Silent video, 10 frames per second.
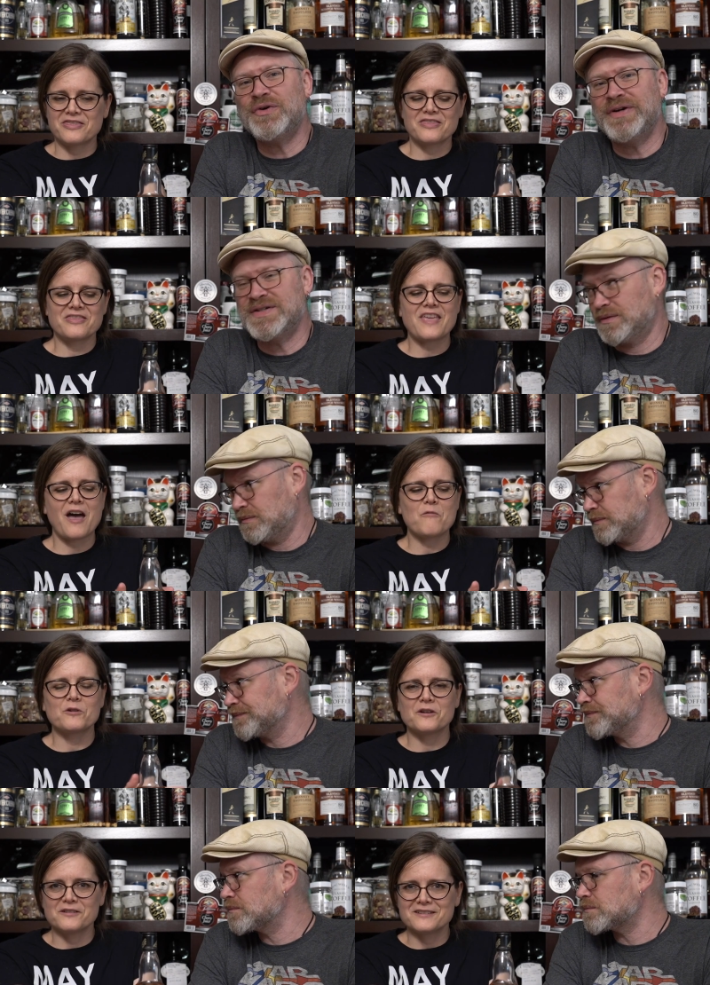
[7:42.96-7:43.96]
Speaker 1: a reason. That
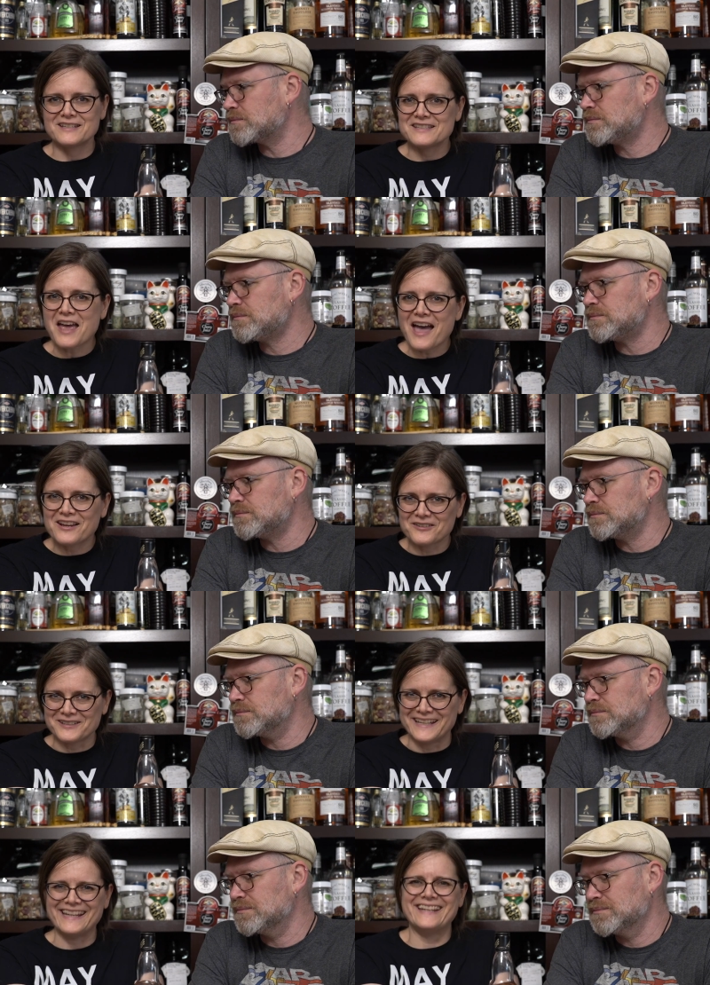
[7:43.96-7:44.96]
word
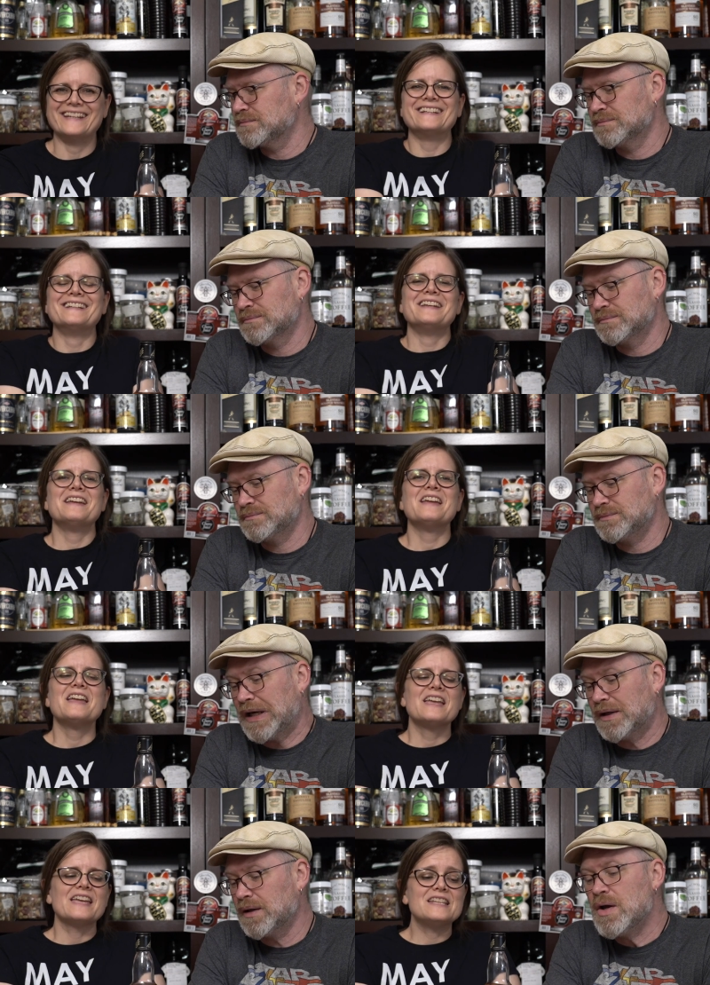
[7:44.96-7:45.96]
entirely.
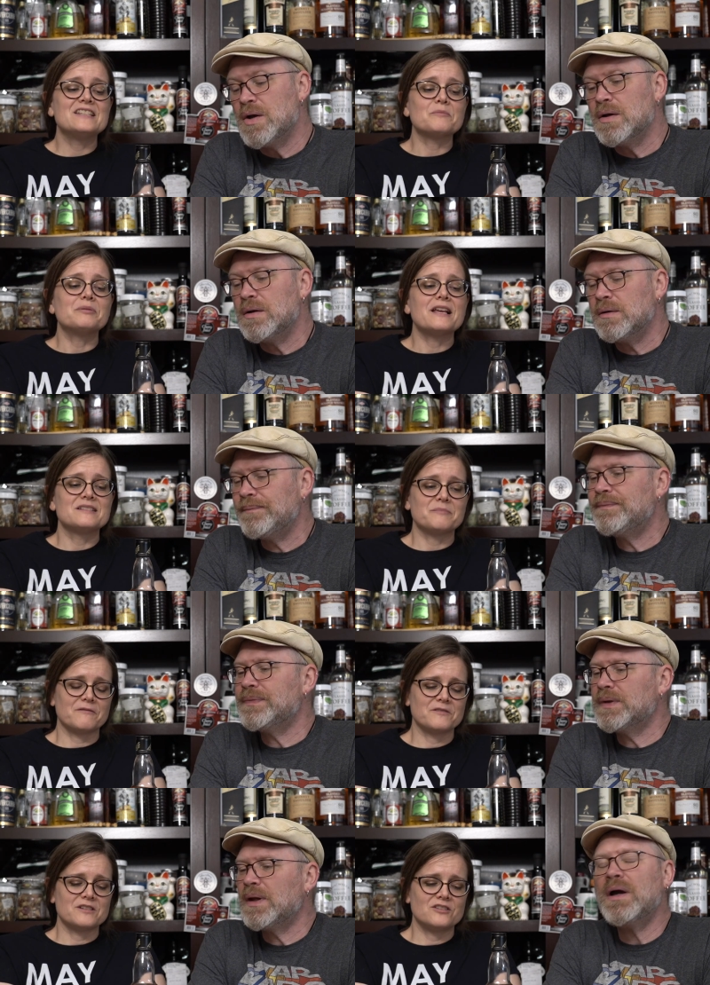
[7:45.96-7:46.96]
It is a pleasant
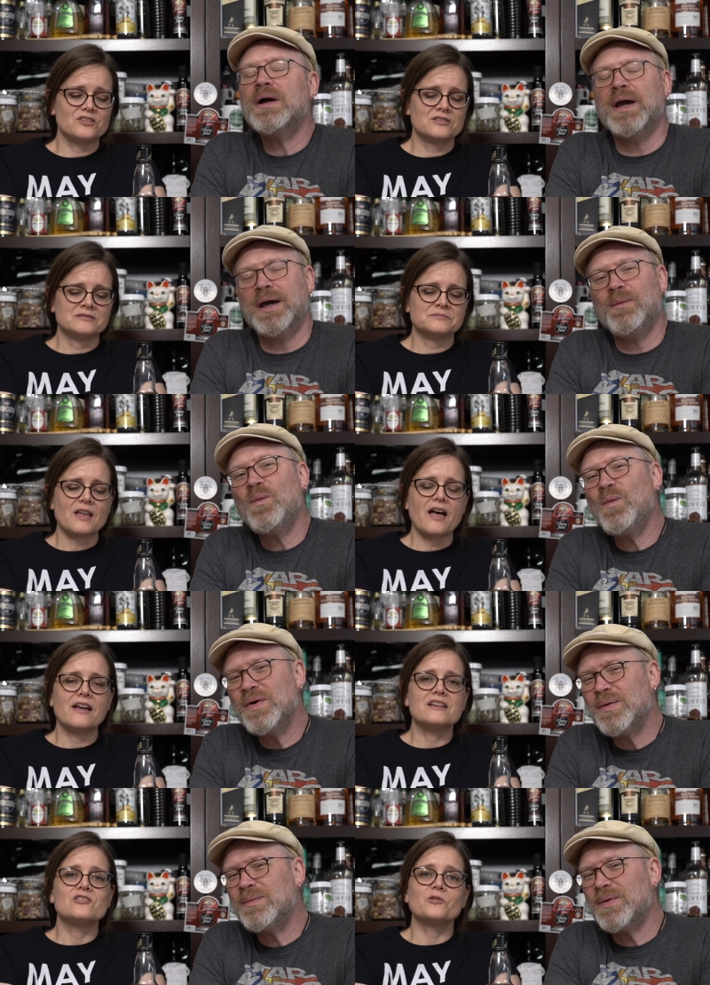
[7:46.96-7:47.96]
beverage. Okay.
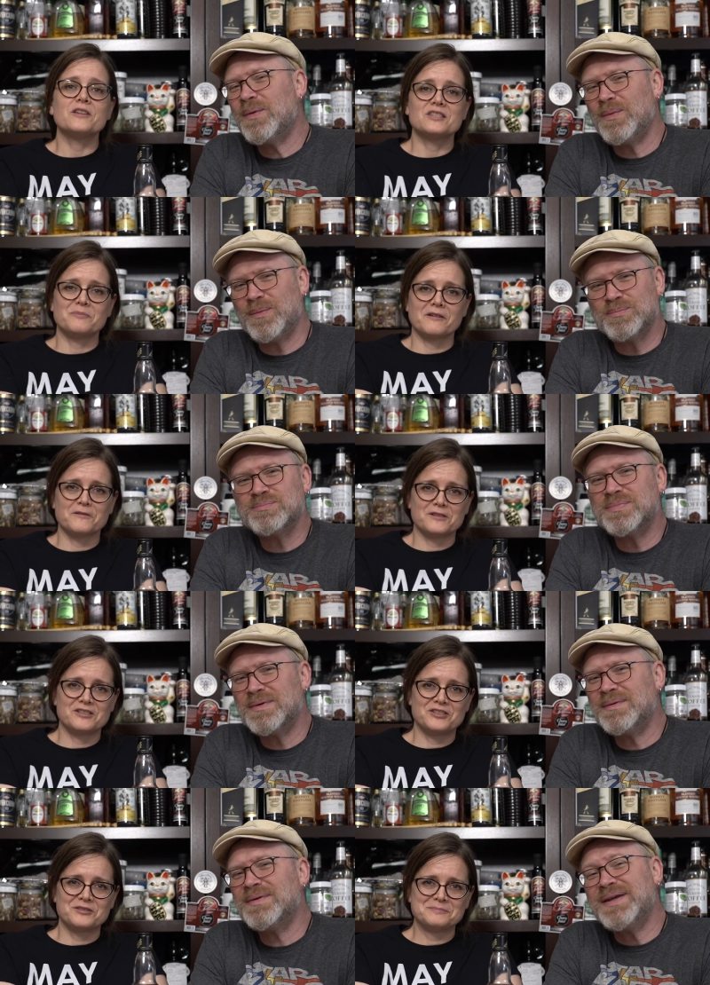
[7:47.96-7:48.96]
What, I enjoy this
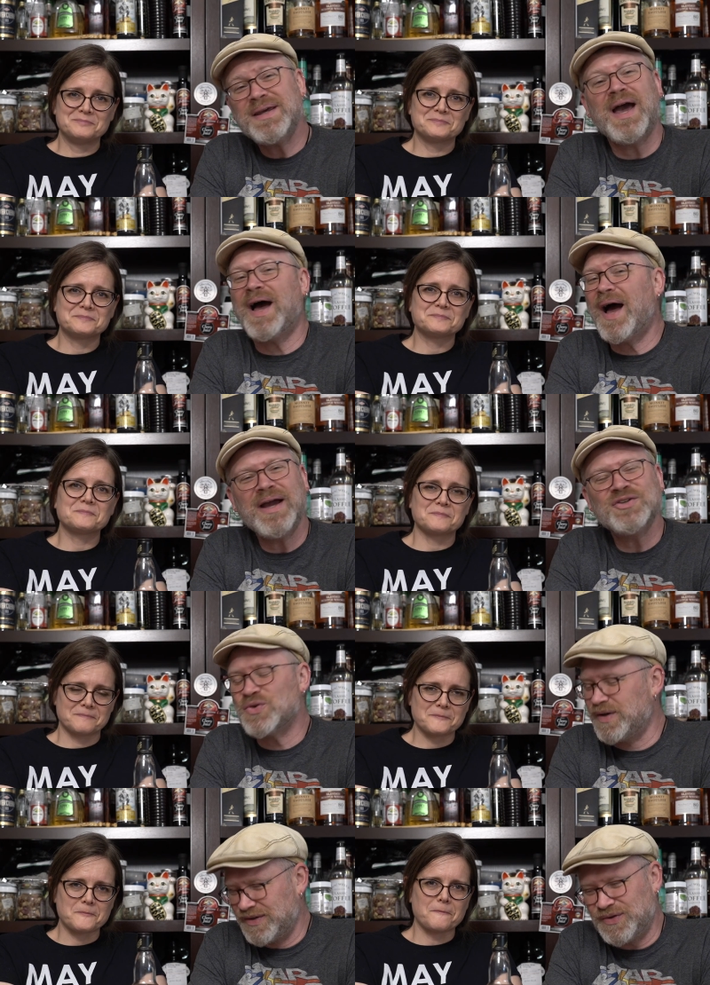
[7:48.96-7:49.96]
beverage.
Speaker 2: Yeah, I
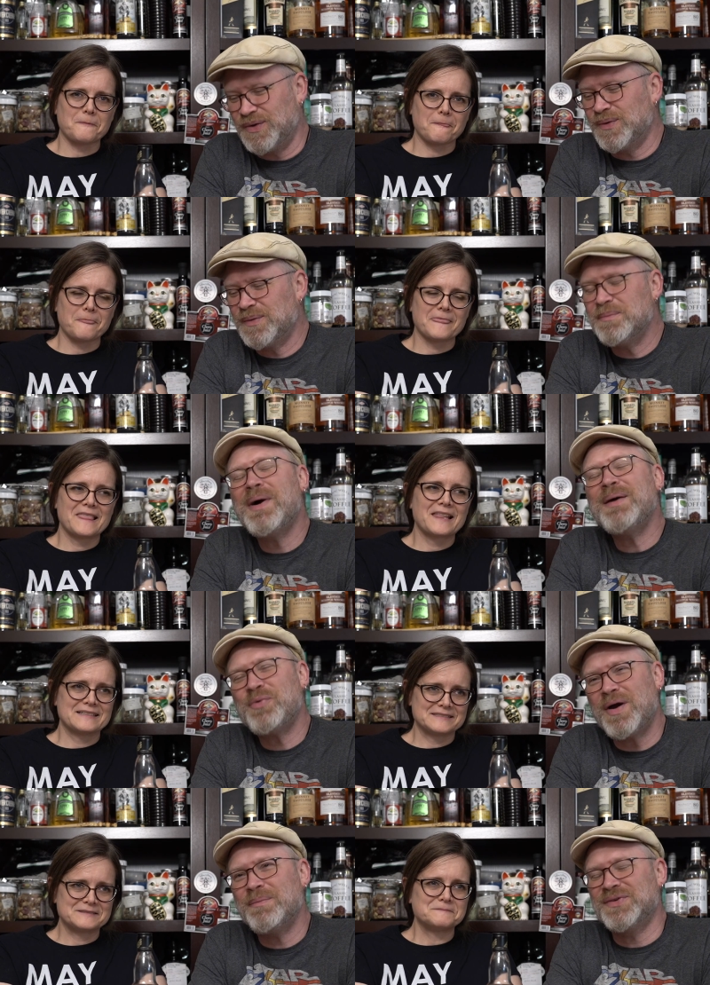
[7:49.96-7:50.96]
enjoyed it too. My
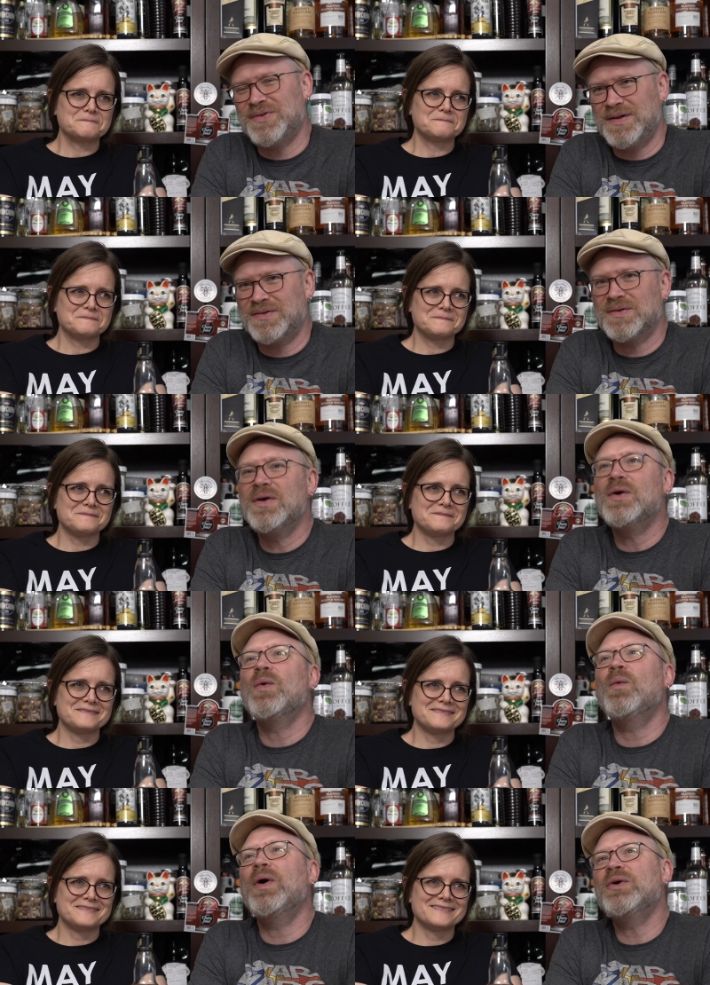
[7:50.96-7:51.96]
problem is this:
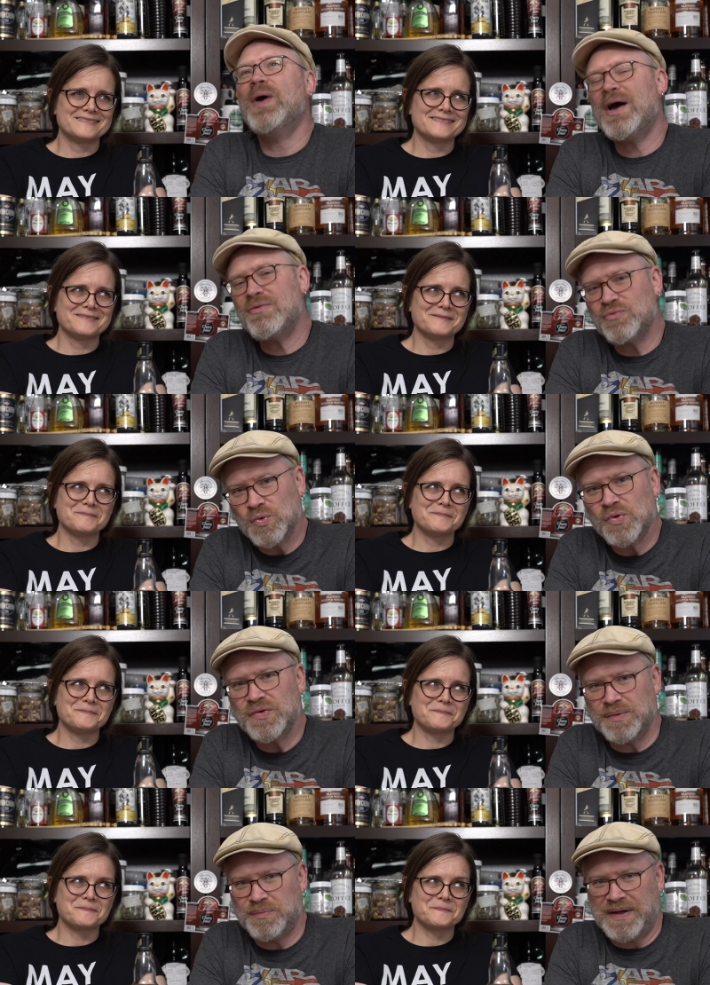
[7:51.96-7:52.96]
when you have
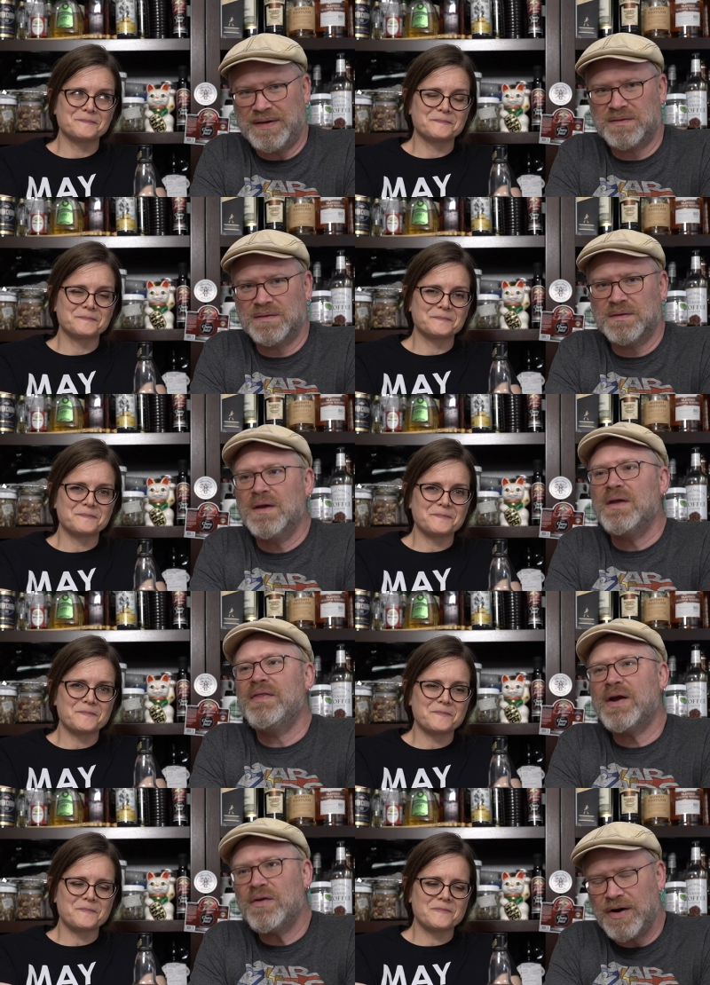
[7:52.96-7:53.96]
rules in place,
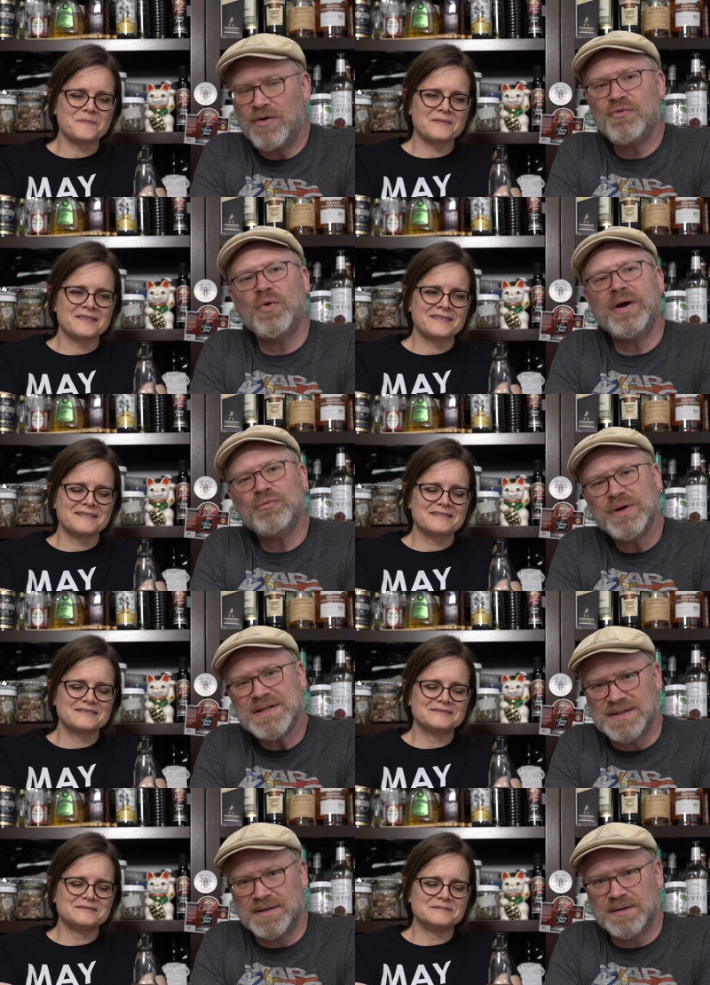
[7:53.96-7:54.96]
they're there for a reason.